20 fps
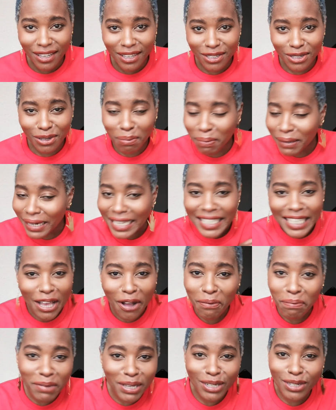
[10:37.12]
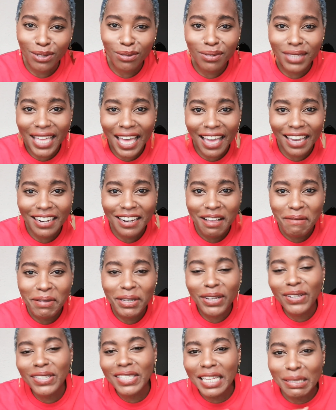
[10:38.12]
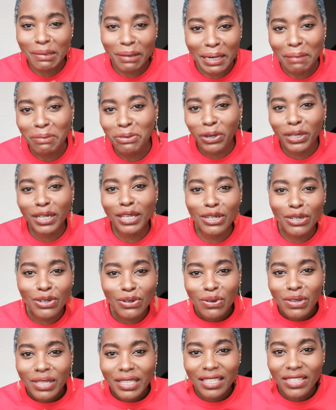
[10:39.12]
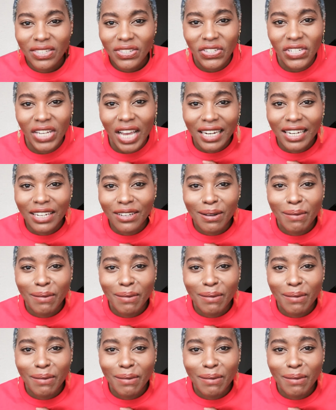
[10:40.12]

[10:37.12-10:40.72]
So please help me do that, because that's what I'm trying to do on this channel.